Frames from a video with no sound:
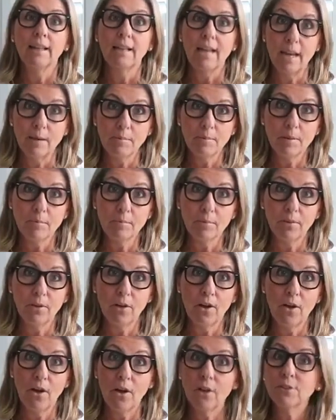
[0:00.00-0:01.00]
a lot of
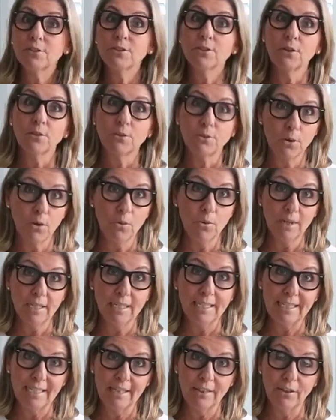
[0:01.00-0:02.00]
people also don't
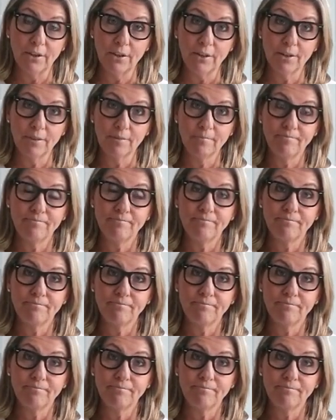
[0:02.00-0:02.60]
want it either.